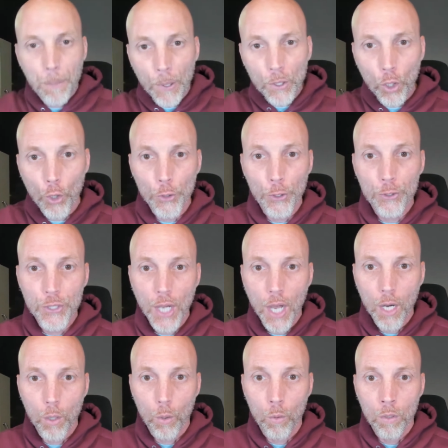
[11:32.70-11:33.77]
put it on their
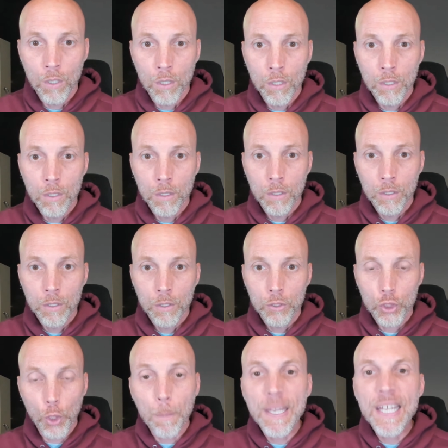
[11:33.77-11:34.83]
toe
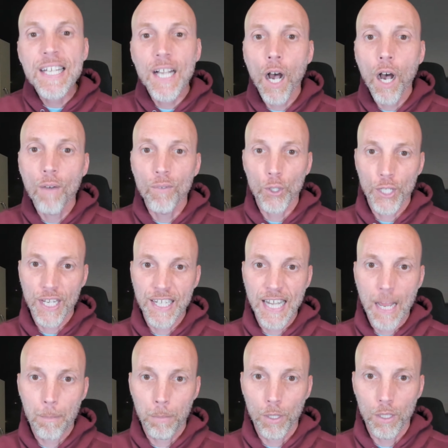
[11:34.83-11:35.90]
to be covered in
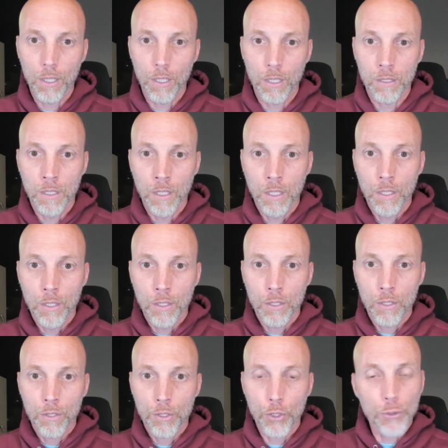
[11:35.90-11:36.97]
that blood.
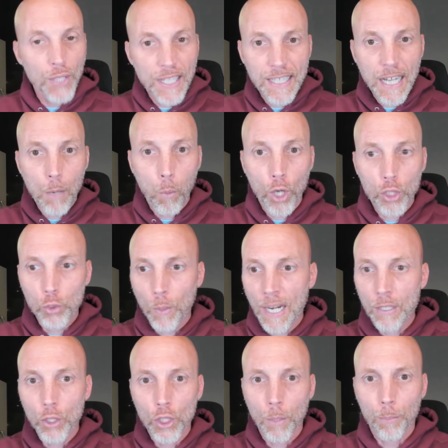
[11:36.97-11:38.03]
You think they walked
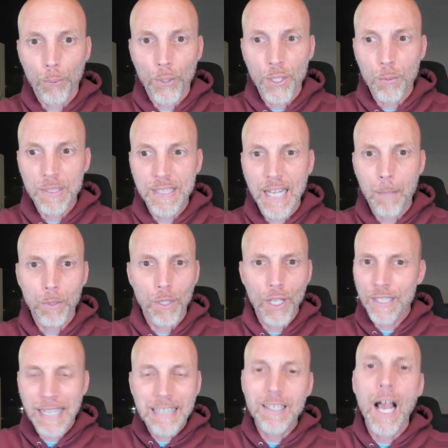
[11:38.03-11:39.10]
around looking pretty with that
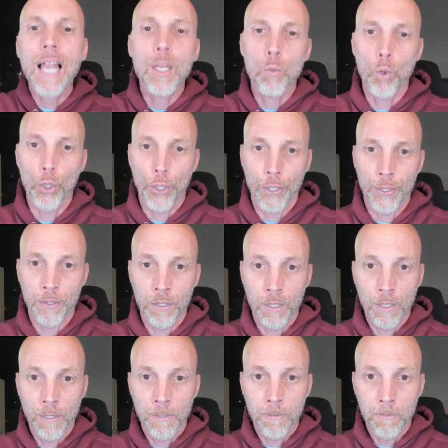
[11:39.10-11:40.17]
blood? That's Hollywood.
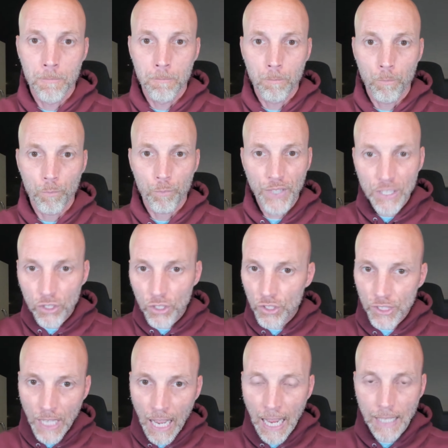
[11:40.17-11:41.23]
This
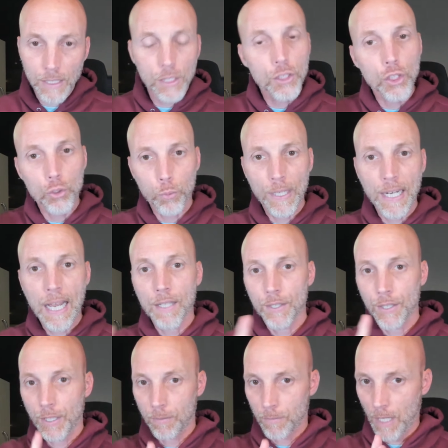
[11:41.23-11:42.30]
is
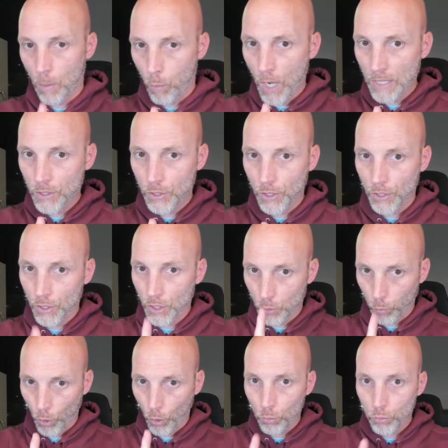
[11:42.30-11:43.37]
reality. Now watch this, because
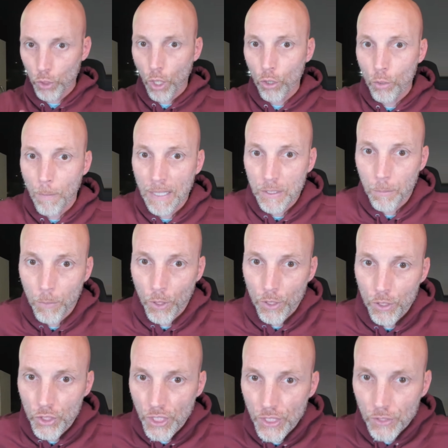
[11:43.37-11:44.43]
we're going to talk about the blood
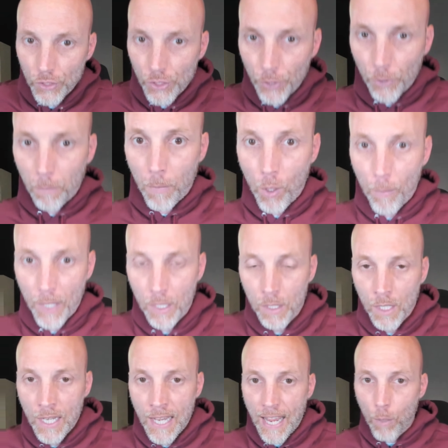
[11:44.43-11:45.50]
of Jesus here in a moment
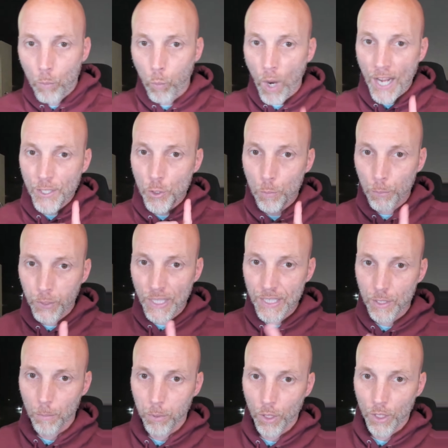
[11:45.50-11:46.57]
and why you plead
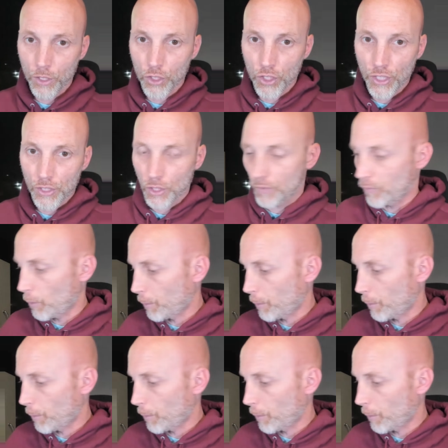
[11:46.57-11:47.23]
the blood of Jesus for